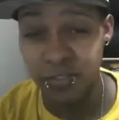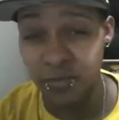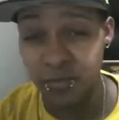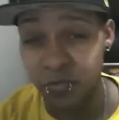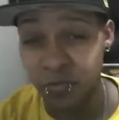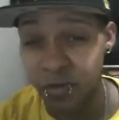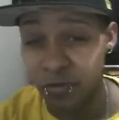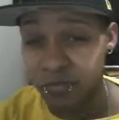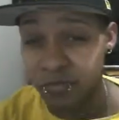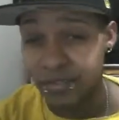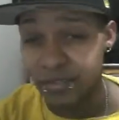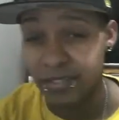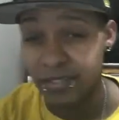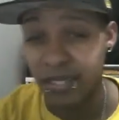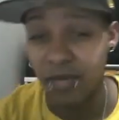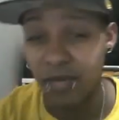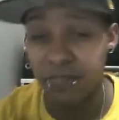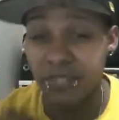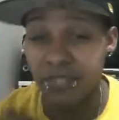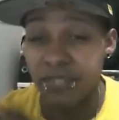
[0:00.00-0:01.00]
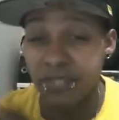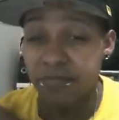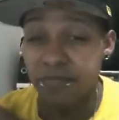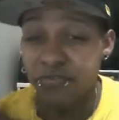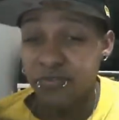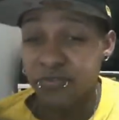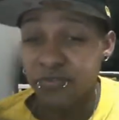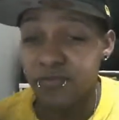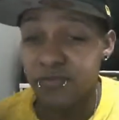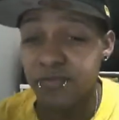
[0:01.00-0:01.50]
you won't help me
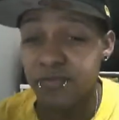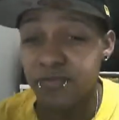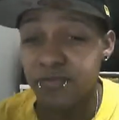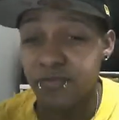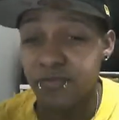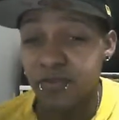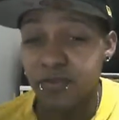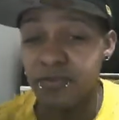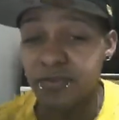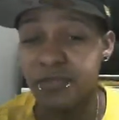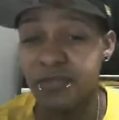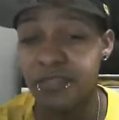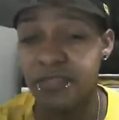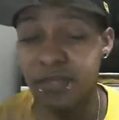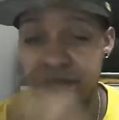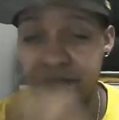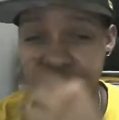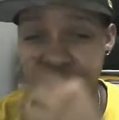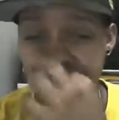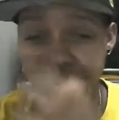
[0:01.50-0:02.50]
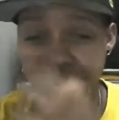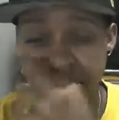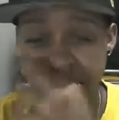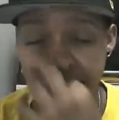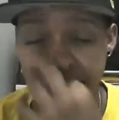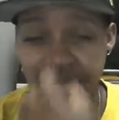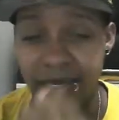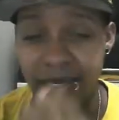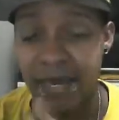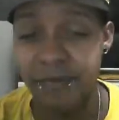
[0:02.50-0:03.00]
improve on,
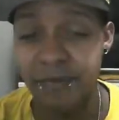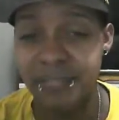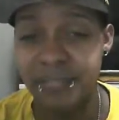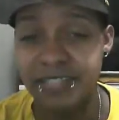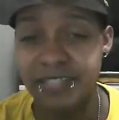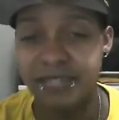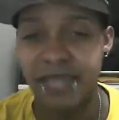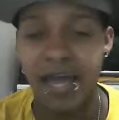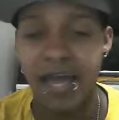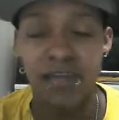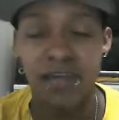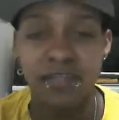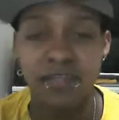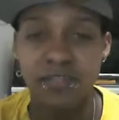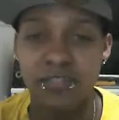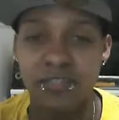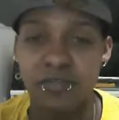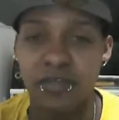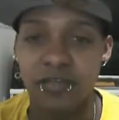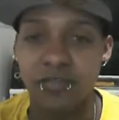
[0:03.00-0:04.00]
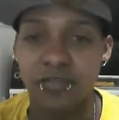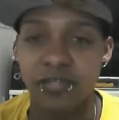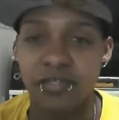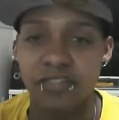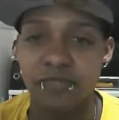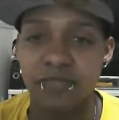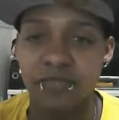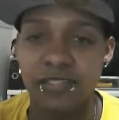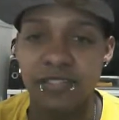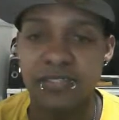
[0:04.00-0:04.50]
like, I only missed one
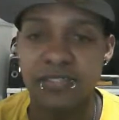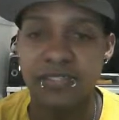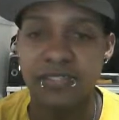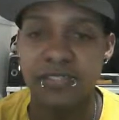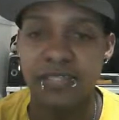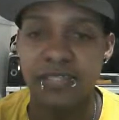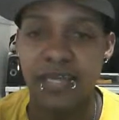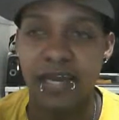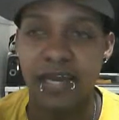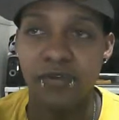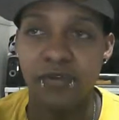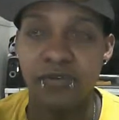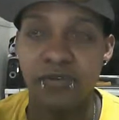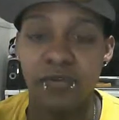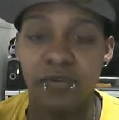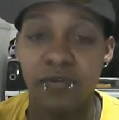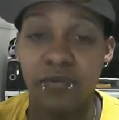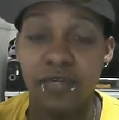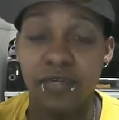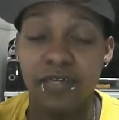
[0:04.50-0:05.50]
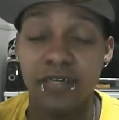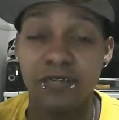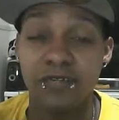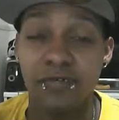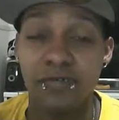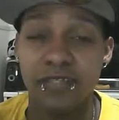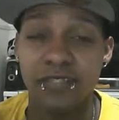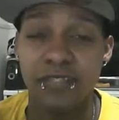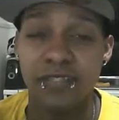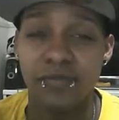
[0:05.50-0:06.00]
question, but it's just like, I don't know what
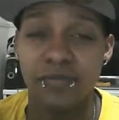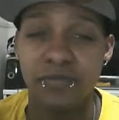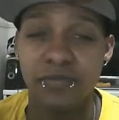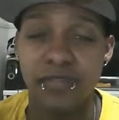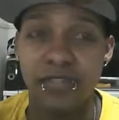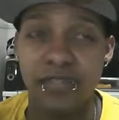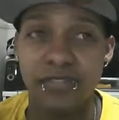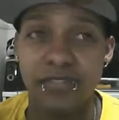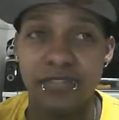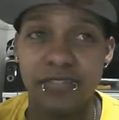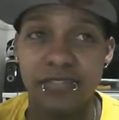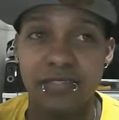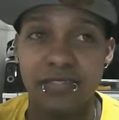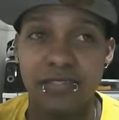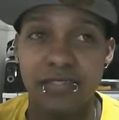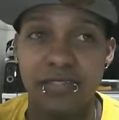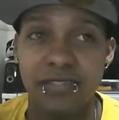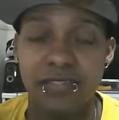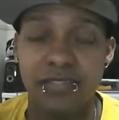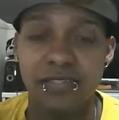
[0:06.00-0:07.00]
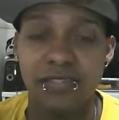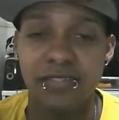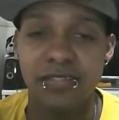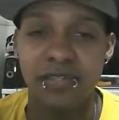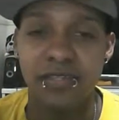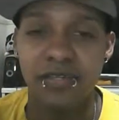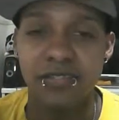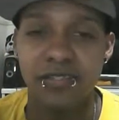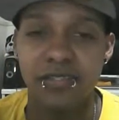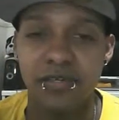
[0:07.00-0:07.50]
question it was,
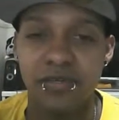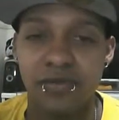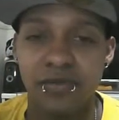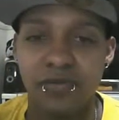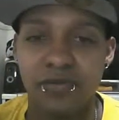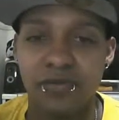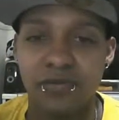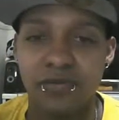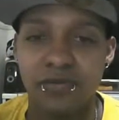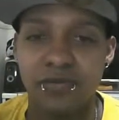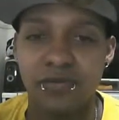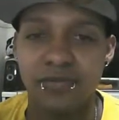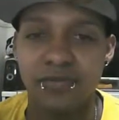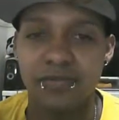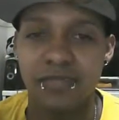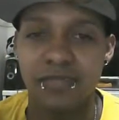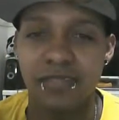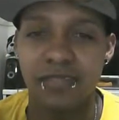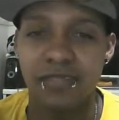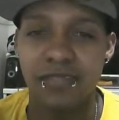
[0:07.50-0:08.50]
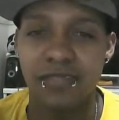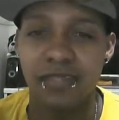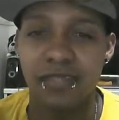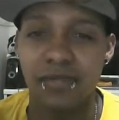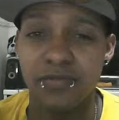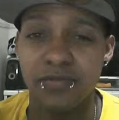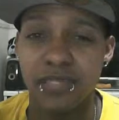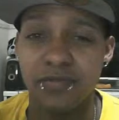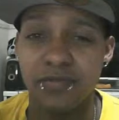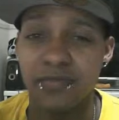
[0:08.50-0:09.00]
so,
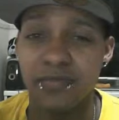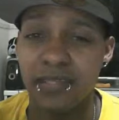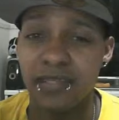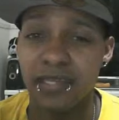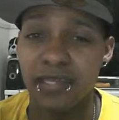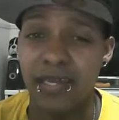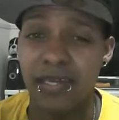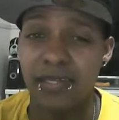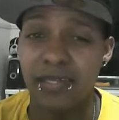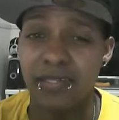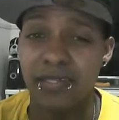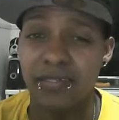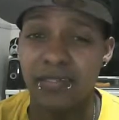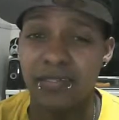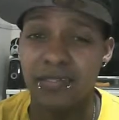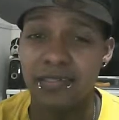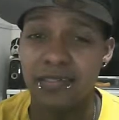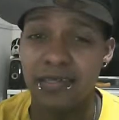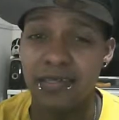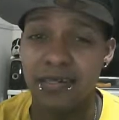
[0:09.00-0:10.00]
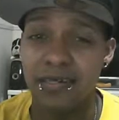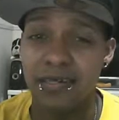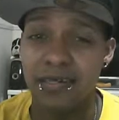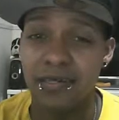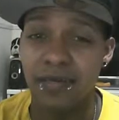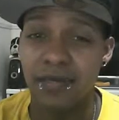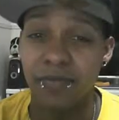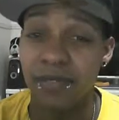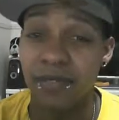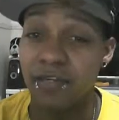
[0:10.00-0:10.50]
definitely, like,
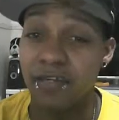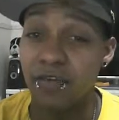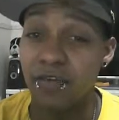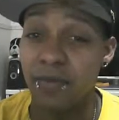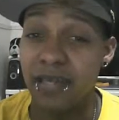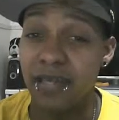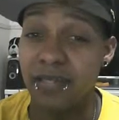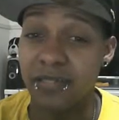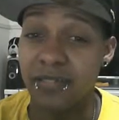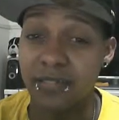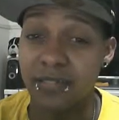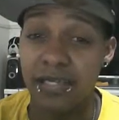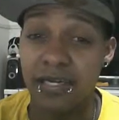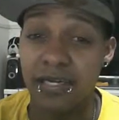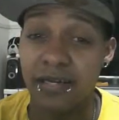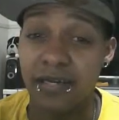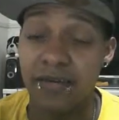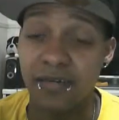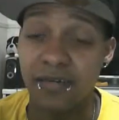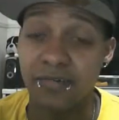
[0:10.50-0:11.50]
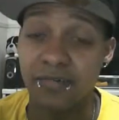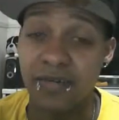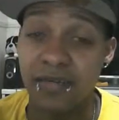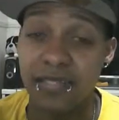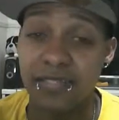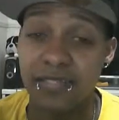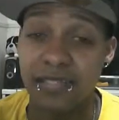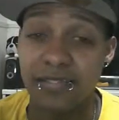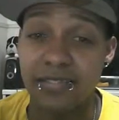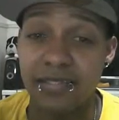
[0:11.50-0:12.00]
I'm not going to go back and look at it. I already
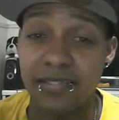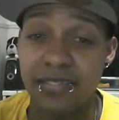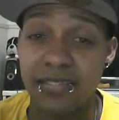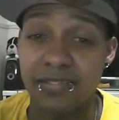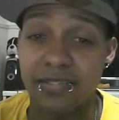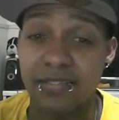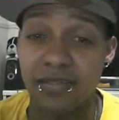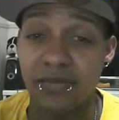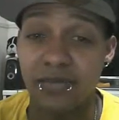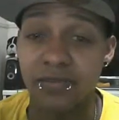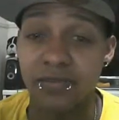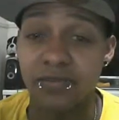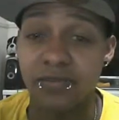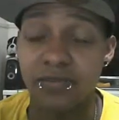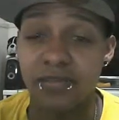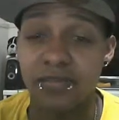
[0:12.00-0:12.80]
passed that test, so,